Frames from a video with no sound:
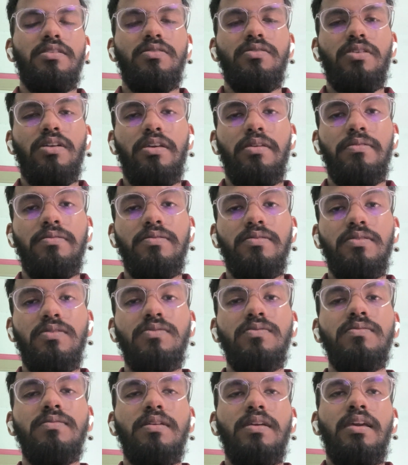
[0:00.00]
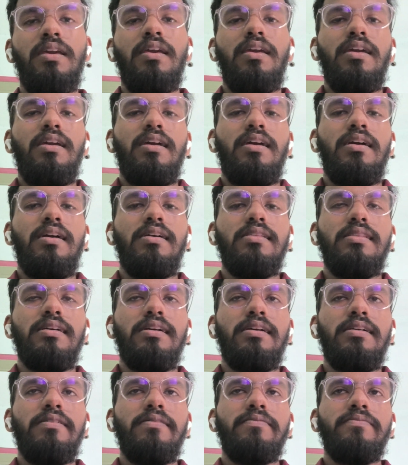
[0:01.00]
Okay, so
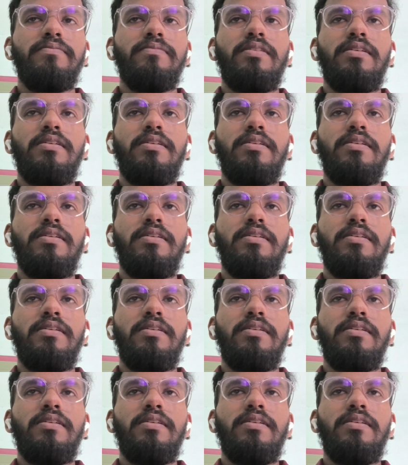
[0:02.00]
the